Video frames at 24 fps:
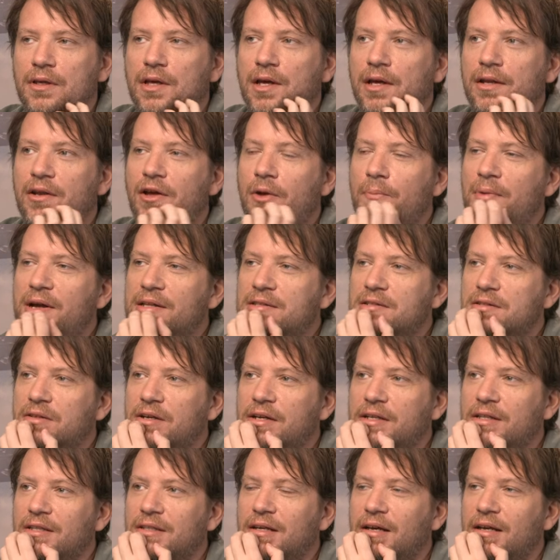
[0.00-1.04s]
Yeah, Nomad's
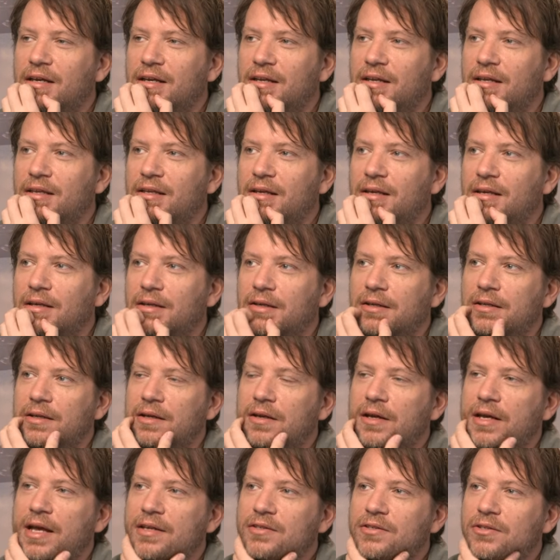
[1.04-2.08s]
like,
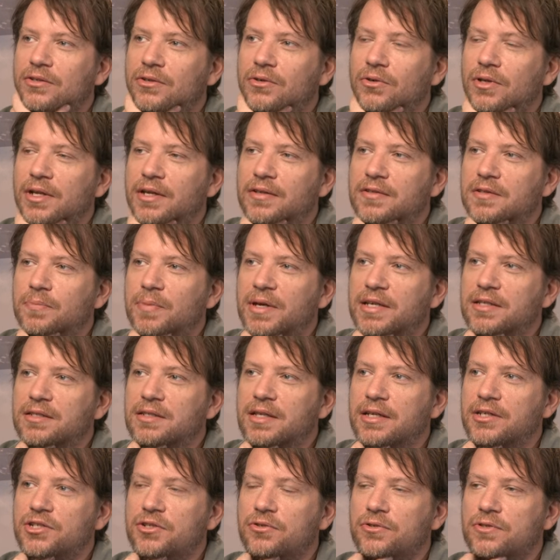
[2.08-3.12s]
I guess you call it a space
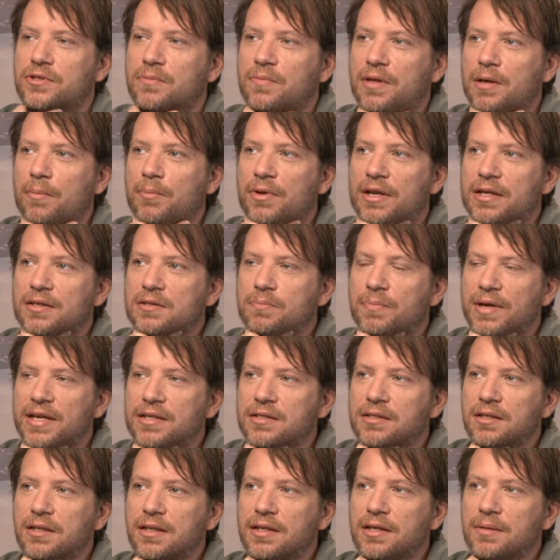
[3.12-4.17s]
station or something, but it's
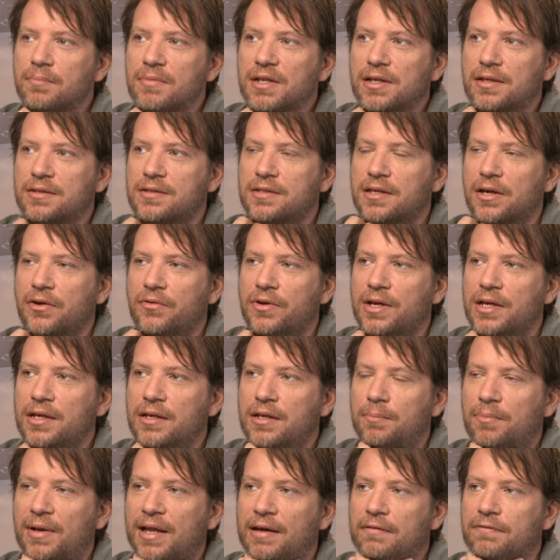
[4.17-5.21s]
basically a military
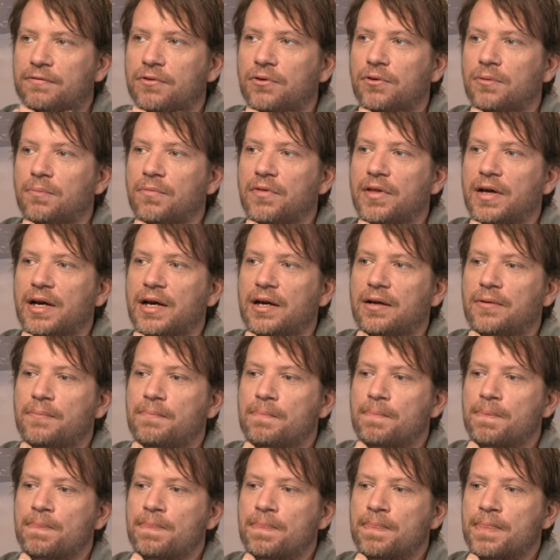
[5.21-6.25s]
platform that
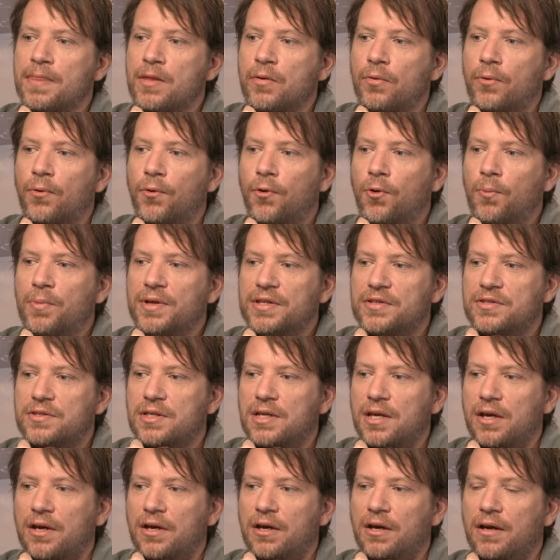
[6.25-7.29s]
orbits
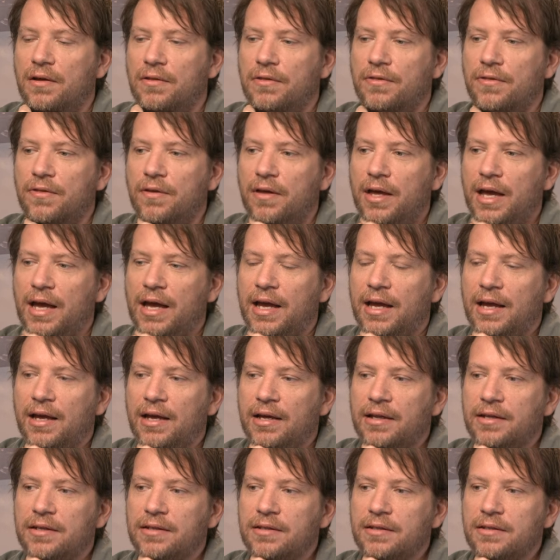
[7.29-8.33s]
the Earth
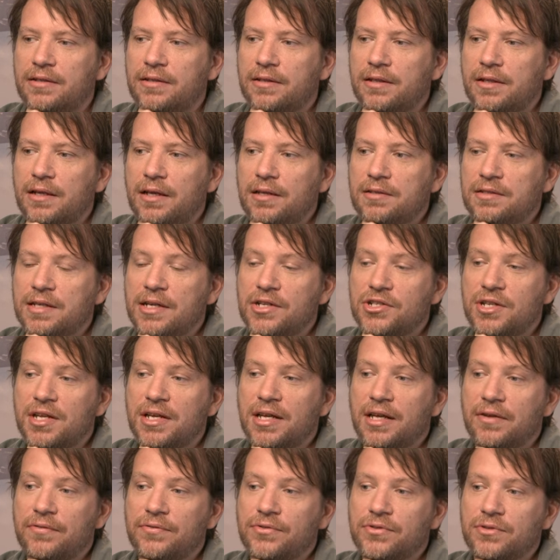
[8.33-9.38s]
and essentially
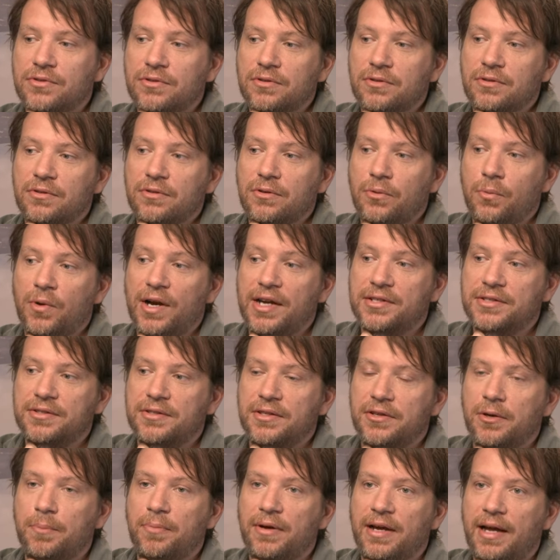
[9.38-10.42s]
gives the West
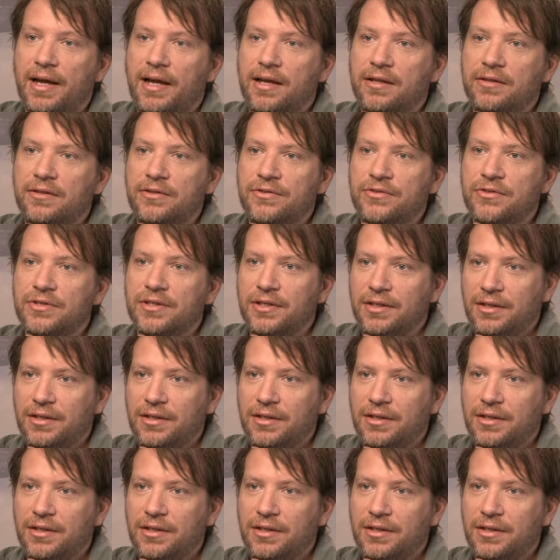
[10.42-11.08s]
the upper hand